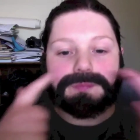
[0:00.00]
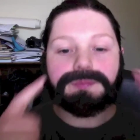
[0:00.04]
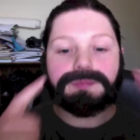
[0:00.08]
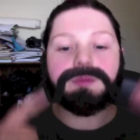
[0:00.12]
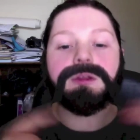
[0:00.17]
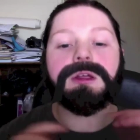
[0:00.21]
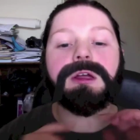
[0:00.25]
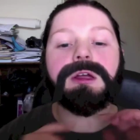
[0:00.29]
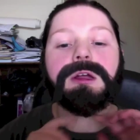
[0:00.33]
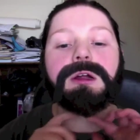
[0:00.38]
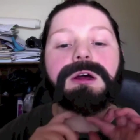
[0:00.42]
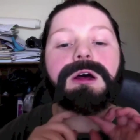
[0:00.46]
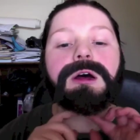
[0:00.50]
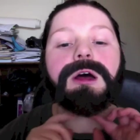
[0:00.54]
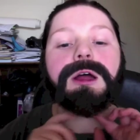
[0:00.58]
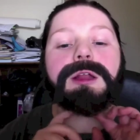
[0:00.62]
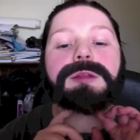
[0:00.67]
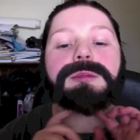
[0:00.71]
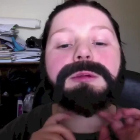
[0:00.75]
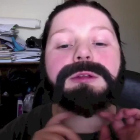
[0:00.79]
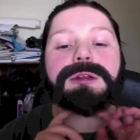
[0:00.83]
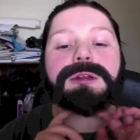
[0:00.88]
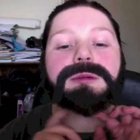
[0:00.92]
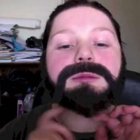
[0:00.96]
it
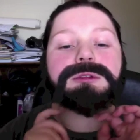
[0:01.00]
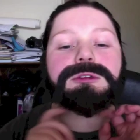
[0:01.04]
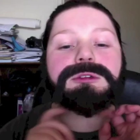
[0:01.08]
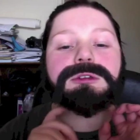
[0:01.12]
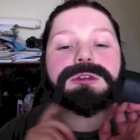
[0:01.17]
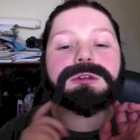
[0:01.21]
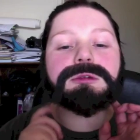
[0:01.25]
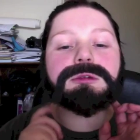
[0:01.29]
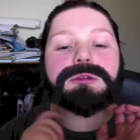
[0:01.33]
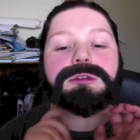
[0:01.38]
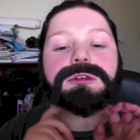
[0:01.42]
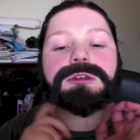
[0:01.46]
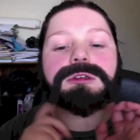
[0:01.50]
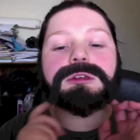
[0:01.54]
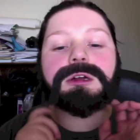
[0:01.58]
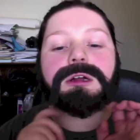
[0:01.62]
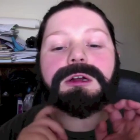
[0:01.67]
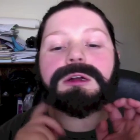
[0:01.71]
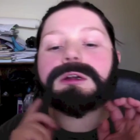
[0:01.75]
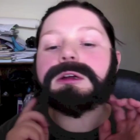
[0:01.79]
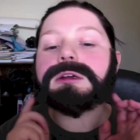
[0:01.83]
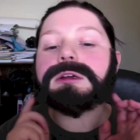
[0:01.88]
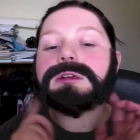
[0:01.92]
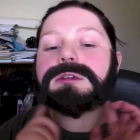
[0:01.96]
hides my double chin, which is
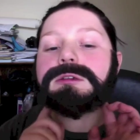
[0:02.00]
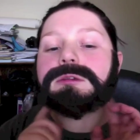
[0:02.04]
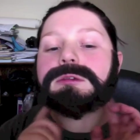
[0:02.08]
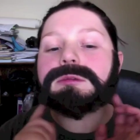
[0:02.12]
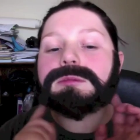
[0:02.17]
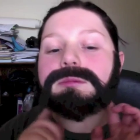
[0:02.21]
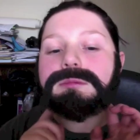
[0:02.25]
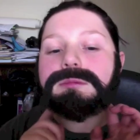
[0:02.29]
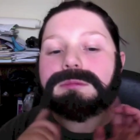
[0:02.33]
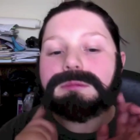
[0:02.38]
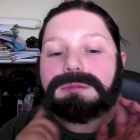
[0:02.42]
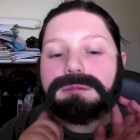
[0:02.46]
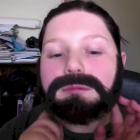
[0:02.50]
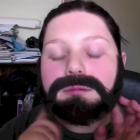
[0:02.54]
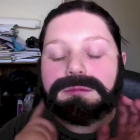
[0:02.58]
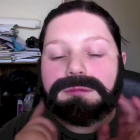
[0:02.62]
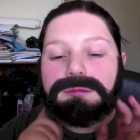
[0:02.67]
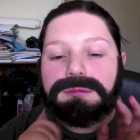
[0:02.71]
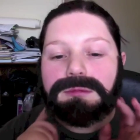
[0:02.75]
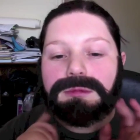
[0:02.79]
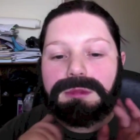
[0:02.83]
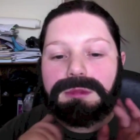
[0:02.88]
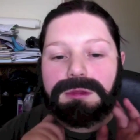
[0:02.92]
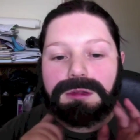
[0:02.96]
kind of nice.
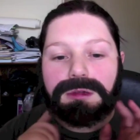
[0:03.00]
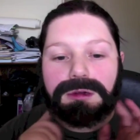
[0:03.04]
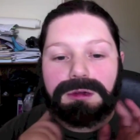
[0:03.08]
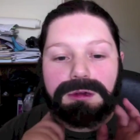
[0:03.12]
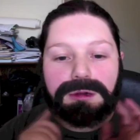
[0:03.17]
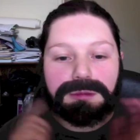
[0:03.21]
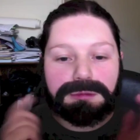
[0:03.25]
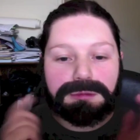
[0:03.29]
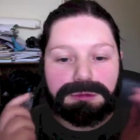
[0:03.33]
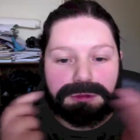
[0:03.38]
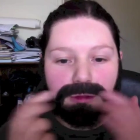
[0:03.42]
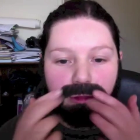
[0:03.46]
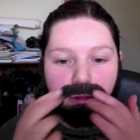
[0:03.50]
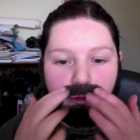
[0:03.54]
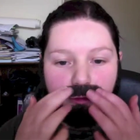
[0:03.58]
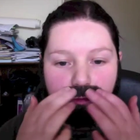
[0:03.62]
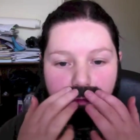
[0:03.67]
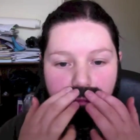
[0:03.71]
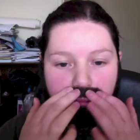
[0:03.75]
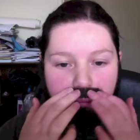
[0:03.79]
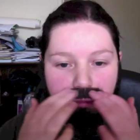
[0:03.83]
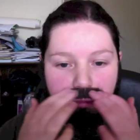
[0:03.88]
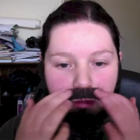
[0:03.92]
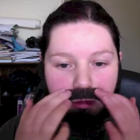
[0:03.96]
So that's
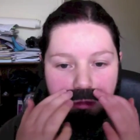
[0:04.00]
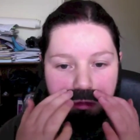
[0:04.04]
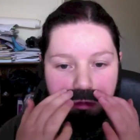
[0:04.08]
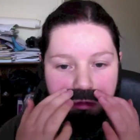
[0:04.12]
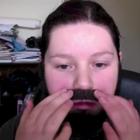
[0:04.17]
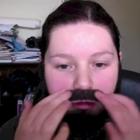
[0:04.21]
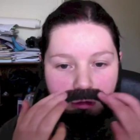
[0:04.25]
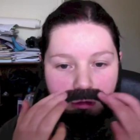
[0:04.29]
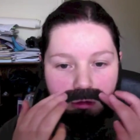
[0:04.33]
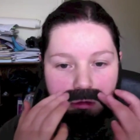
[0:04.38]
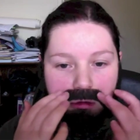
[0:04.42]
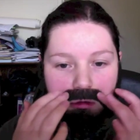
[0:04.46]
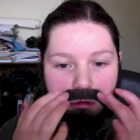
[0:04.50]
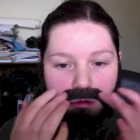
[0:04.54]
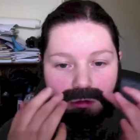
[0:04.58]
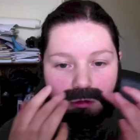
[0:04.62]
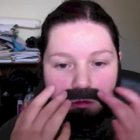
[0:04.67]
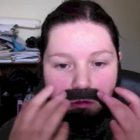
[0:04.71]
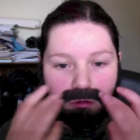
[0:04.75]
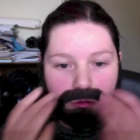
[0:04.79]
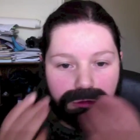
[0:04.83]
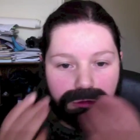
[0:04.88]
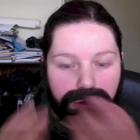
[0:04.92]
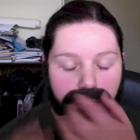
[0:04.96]
the beard on.
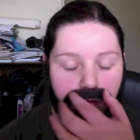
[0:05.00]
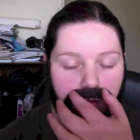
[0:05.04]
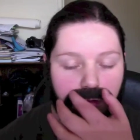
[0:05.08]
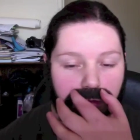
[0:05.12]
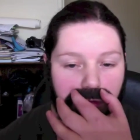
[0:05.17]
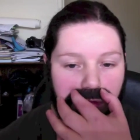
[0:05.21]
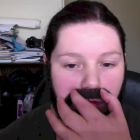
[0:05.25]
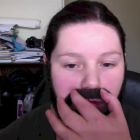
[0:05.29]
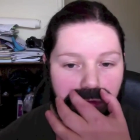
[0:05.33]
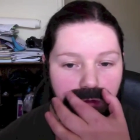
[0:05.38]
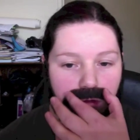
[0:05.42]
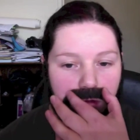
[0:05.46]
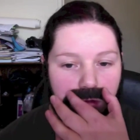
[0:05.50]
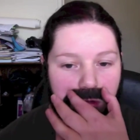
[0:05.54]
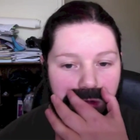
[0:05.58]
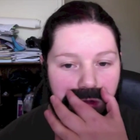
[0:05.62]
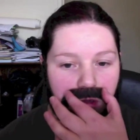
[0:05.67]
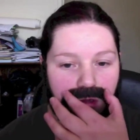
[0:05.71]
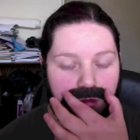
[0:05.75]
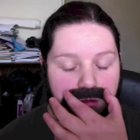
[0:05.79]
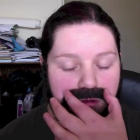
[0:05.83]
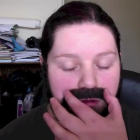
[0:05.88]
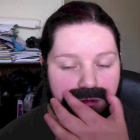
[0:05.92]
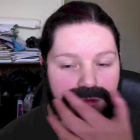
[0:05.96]
So
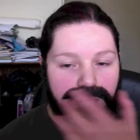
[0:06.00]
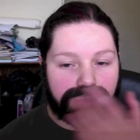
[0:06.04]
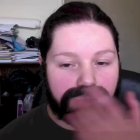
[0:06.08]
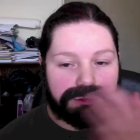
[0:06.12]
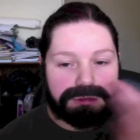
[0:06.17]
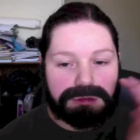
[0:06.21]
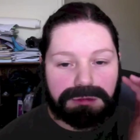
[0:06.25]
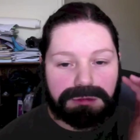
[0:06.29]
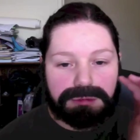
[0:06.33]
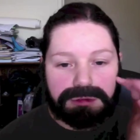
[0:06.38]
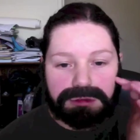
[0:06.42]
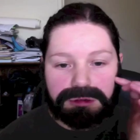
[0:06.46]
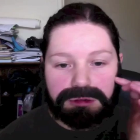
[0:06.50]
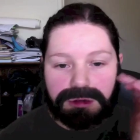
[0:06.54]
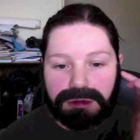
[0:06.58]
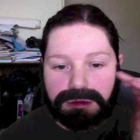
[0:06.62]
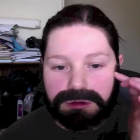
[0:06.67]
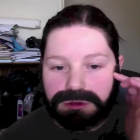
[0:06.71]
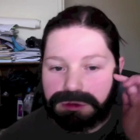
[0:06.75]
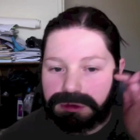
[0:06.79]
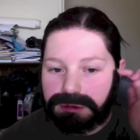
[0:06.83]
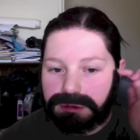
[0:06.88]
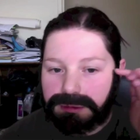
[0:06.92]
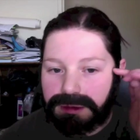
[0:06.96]
yeah, it just takes a little bit of time
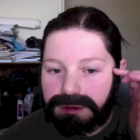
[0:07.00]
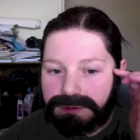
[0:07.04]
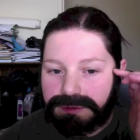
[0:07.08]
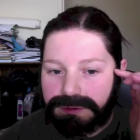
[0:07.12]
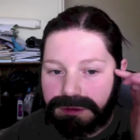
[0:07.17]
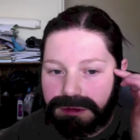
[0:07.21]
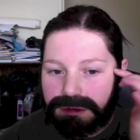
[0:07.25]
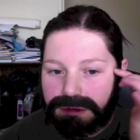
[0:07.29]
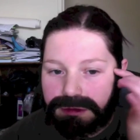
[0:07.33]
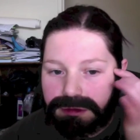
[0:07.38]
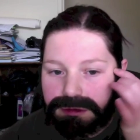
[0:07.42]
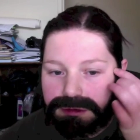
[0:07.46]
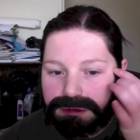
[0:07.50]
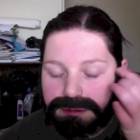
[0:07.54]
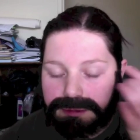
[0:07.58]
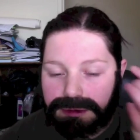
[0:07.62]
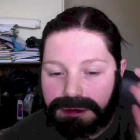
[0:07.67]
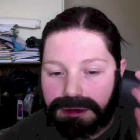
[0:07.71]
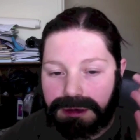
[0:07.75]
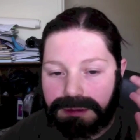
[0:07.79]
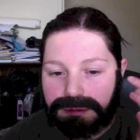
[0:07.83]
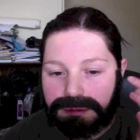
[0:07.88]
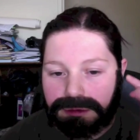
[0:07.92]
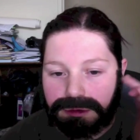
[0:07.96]
because you've got to wait for the
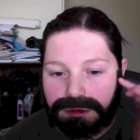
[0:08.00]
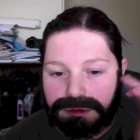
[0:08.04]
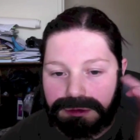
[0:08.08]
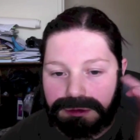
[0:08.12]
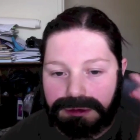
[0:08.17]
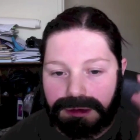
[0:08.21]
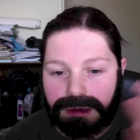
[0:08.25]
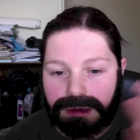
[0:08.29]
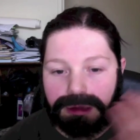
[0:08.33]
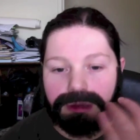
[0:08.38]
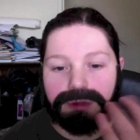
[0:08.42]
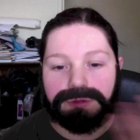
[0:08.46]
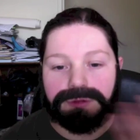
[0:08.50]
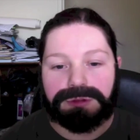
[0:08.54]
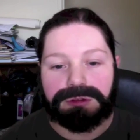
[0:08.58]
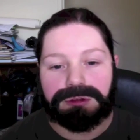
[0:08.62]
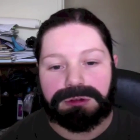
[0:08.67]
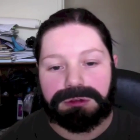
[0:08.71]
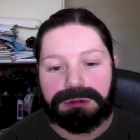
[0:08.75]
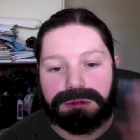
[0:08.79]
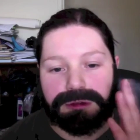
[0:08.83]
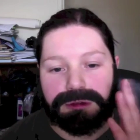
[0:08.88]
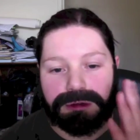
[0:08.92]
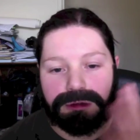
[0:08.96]
spirit gum to go tacky. If you
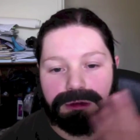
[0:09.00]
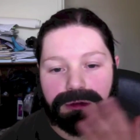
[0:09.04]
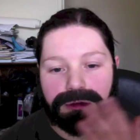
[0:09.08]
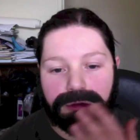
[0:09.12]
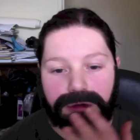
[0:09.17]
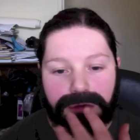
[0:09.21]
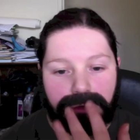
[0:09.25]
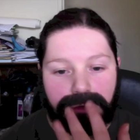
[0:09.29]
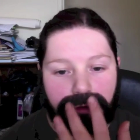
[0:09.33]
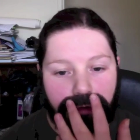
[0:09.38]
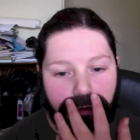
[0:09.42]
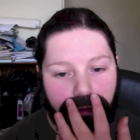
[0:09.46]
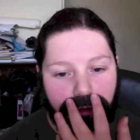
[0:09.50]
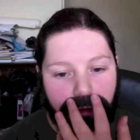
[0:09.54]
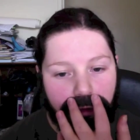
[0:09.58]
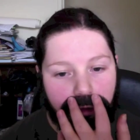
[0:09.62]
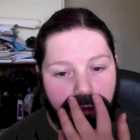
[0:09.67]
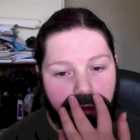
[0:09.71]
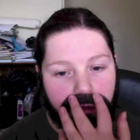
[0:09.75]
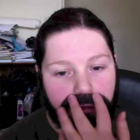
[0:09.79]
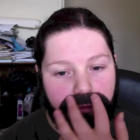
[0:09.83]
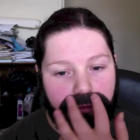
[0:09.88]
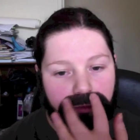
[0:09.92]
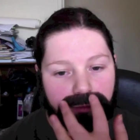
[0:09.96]
just stick it on,
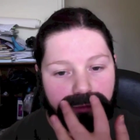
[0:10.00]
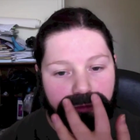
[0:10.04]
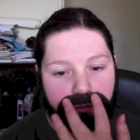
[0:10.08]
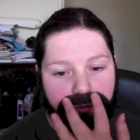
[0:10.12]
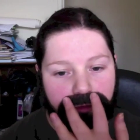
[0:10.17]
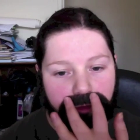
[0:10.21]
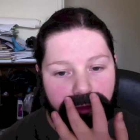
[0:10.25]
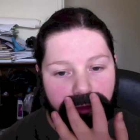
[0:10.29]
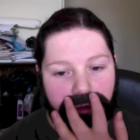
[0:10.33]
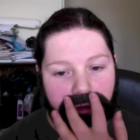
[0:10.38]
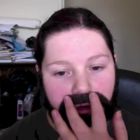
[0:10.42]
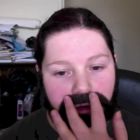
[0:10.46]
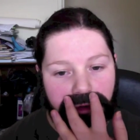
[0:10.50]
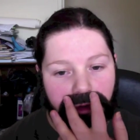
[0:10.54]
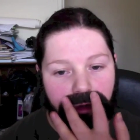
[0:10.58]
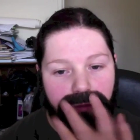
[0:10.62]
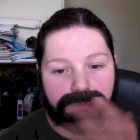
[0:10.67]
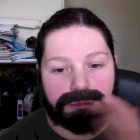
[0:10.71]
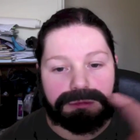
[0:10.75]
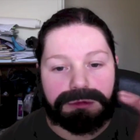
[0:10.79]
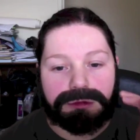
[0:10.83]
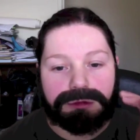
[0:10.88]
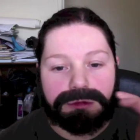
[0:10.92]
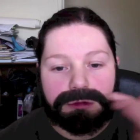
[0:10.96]
you'll probably find that it comes